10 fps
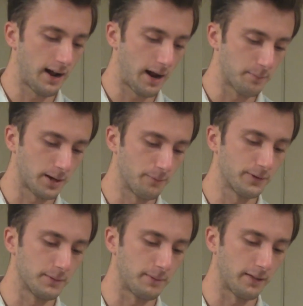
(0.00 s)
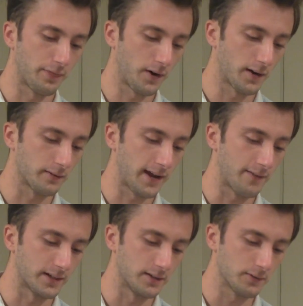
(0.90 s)
I'm comforted by the thought of
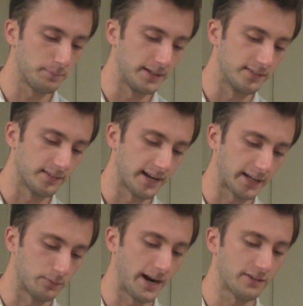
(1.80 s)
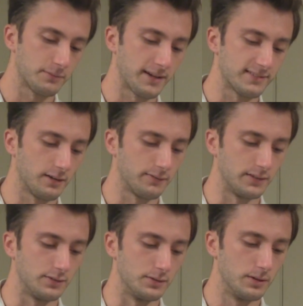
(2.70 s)
having another piece that I can ration myself
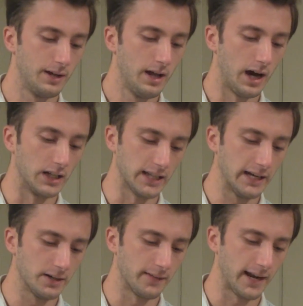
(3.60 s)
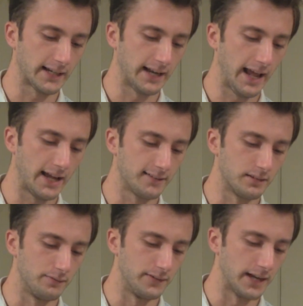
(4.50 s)
into, a layer that I can add to
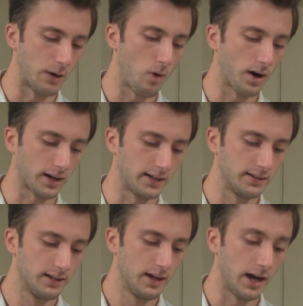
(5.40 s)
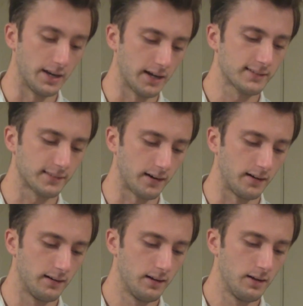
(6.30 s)
the feet I walk on. A nice
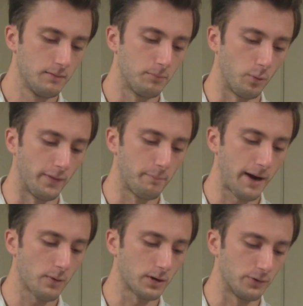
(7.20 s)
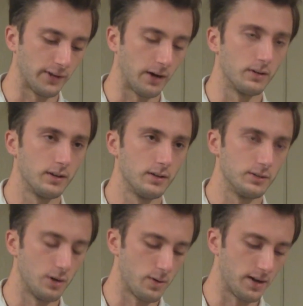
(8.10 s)
thought, but when the power goes out,
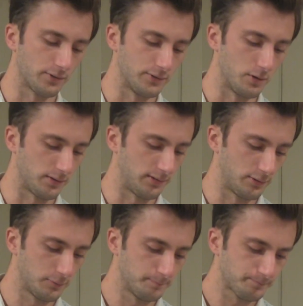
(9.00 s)
no one else notices.